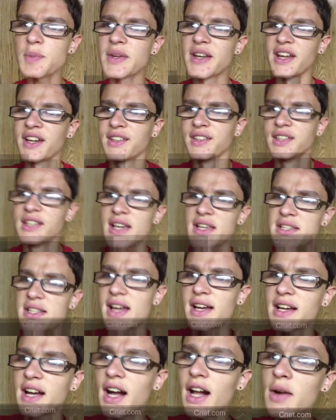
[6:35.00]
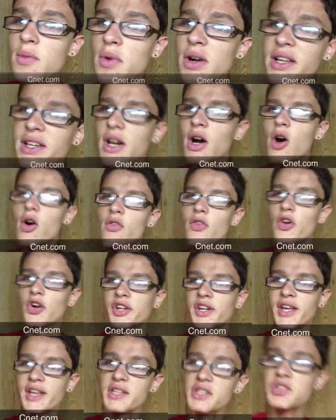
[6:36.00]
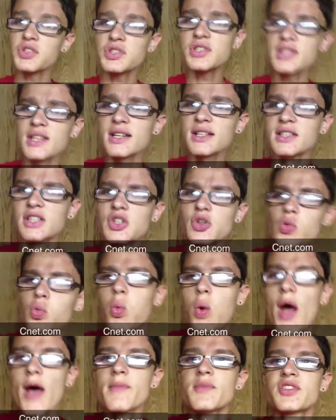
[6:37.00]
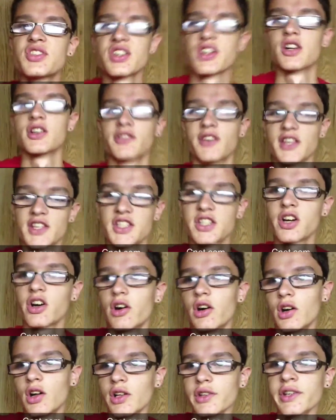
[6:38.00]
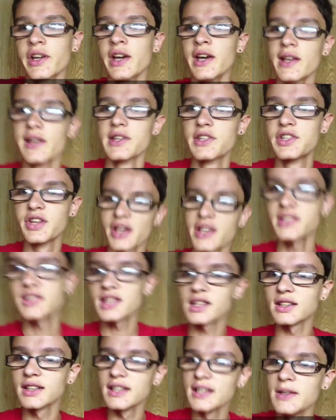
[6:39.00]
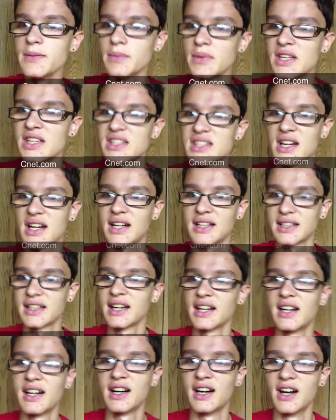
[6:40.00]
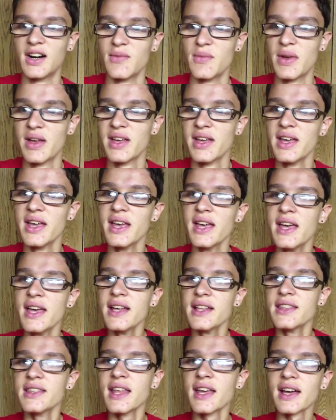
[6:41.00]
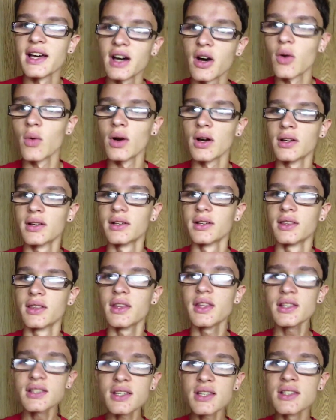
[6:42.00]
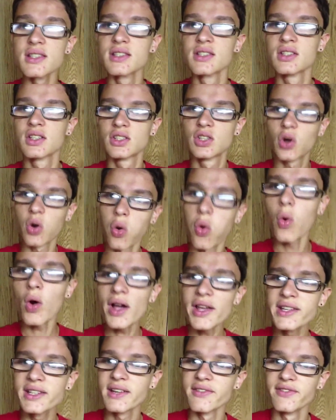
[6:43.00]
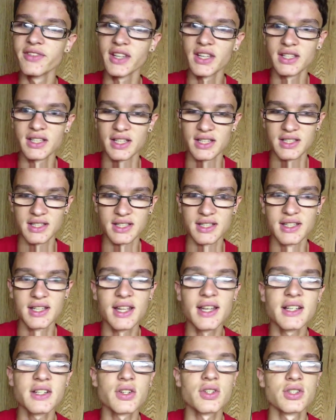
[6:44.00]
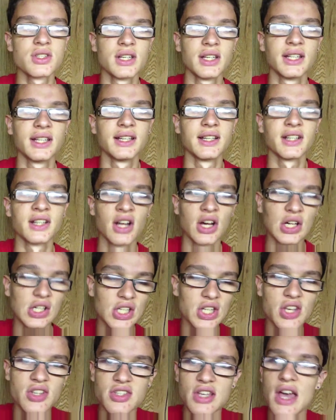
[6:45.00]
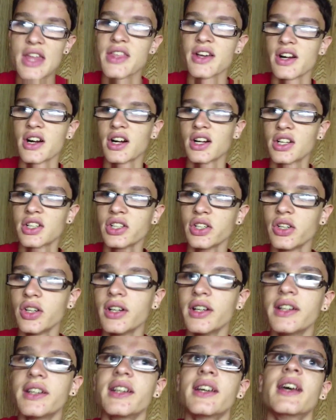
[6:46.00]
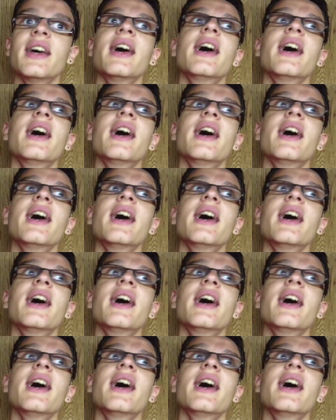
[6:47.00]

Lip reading: but not least, I kind of want to go over an interesting new web service called Justdeleteme.com. Now, this is quite convenient and interesting and all those other good